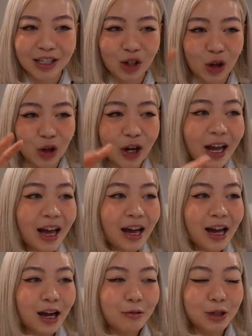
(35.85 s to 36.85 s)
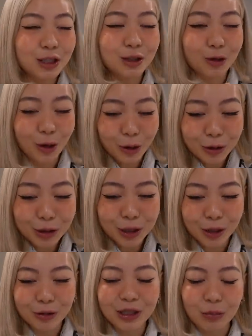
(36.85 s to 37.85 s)
So I was
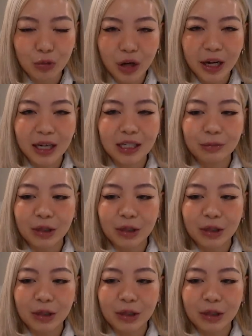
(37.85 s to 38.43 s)
so surprised